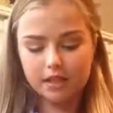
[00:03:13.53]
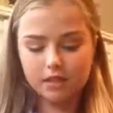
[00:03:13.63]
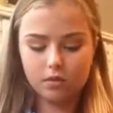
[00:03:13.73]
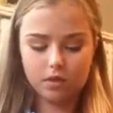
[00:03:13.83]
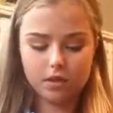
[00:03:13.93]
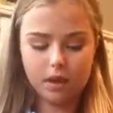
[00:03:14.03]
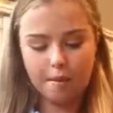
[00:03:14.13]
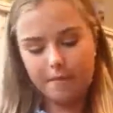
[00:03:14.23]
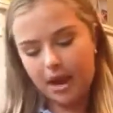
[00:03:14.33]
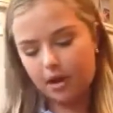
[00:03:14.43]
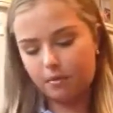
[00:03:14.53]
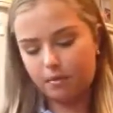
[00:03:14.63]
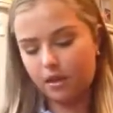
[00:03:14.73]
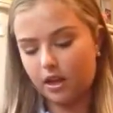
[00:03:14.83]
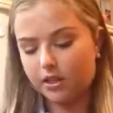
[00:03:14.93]
This one's a MAC
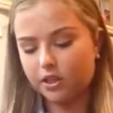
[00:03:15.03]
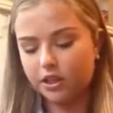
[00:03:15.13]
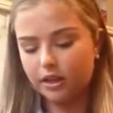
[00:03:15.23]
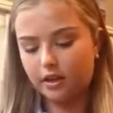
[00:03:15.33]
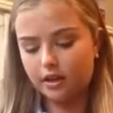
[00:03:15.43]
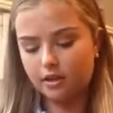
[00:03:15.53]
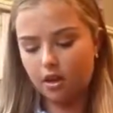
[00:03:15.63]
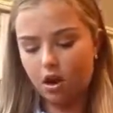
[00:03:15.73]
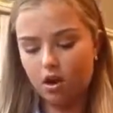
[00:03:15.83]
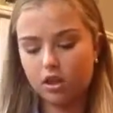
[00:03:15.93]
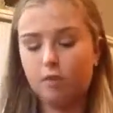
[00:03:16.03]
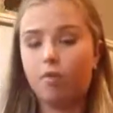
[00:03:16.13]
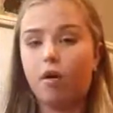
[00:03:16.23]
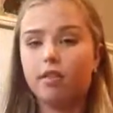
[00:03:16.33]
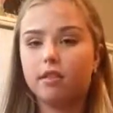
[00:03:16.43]
blush. It is called
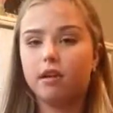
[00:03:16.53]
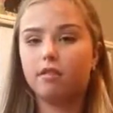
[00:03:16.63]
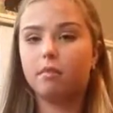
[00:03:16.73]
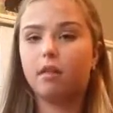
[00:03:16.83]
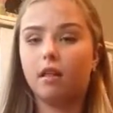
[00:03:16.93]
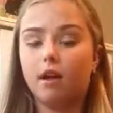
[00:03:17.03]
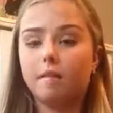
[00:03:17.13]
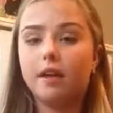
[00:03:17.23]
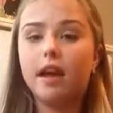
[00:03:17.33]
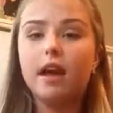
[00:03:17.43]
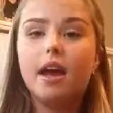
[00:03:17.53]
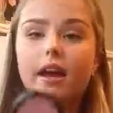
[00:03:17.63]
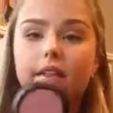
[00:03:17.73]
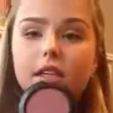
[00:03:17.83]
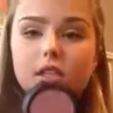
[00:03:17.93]
Breath of Plum.
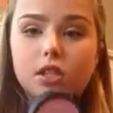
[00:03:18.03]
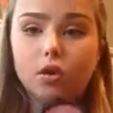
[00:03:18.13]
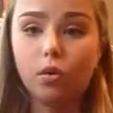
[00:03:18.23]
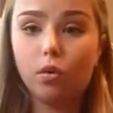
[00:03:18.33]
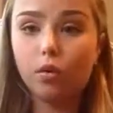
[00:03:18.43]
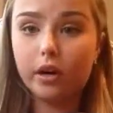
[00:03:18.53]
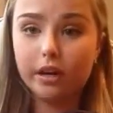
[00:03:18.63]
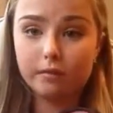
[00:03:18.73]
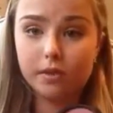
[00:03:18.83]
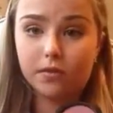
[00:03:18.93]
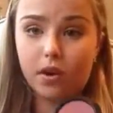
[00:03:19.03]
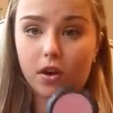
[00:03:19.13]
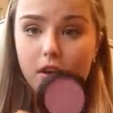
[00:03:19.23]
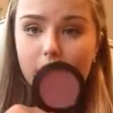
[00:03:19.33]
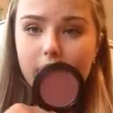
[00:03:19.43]
And this screams
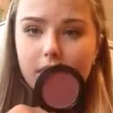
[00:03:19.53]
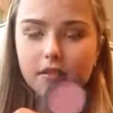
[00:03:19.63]
fall.